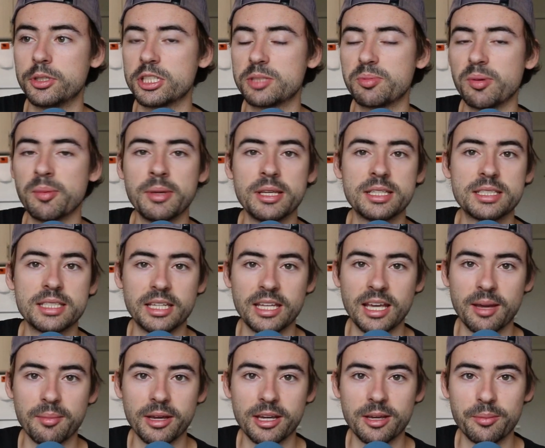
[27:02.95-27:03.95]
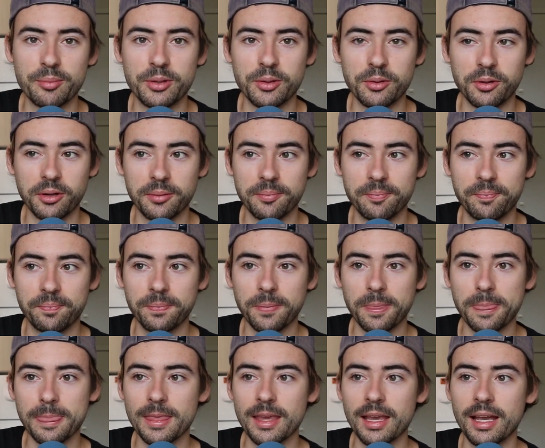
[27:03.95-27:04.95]
just be me sitting at my computer.
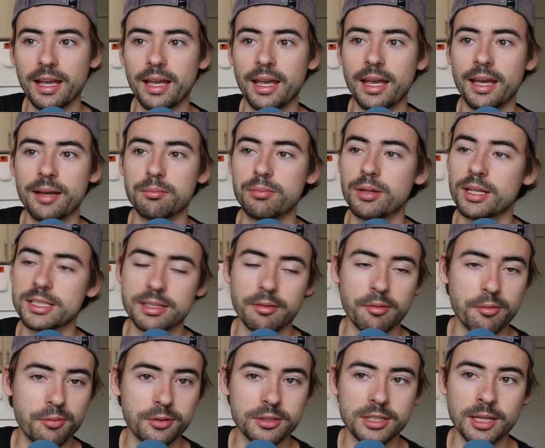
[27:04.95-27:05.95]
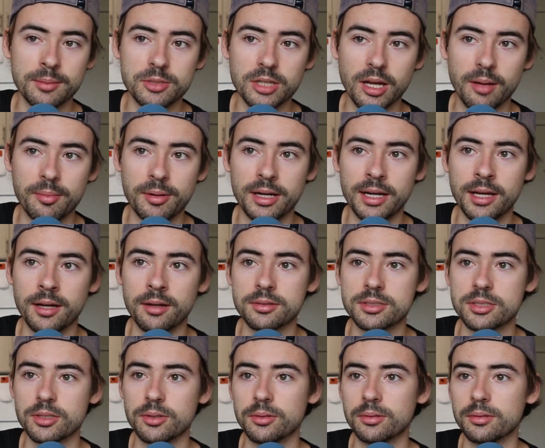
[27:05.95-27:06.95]
Plus, I have a full-time job right now,
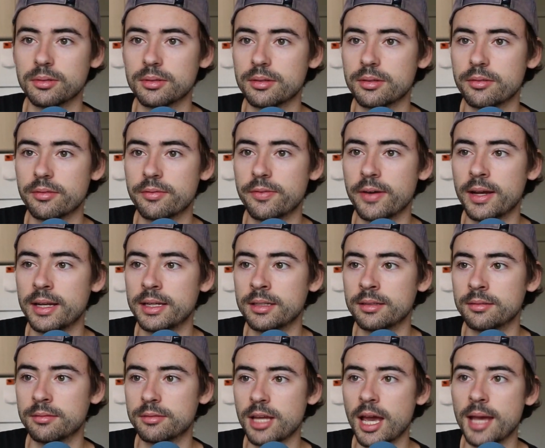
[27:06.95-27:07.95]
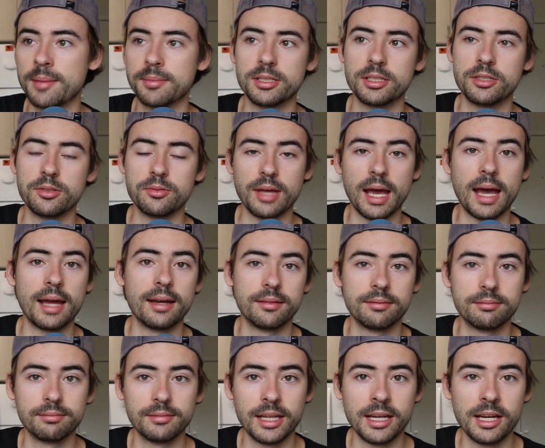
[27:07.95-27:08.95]
so finding time to do that
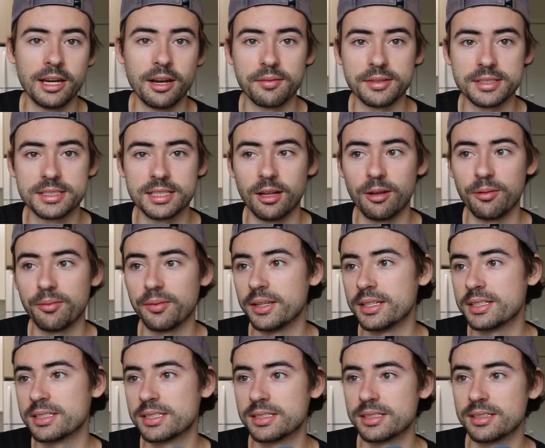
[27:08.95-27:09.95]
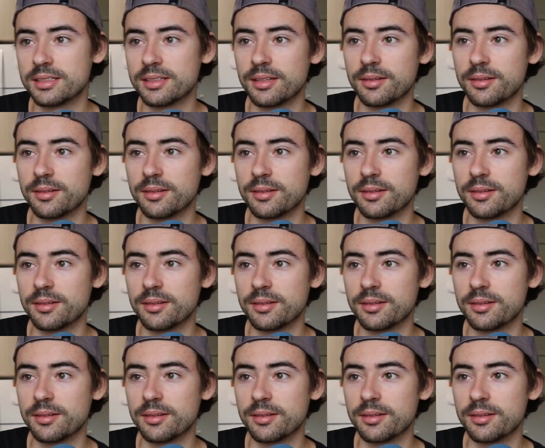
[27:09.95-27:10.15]
in and of itself is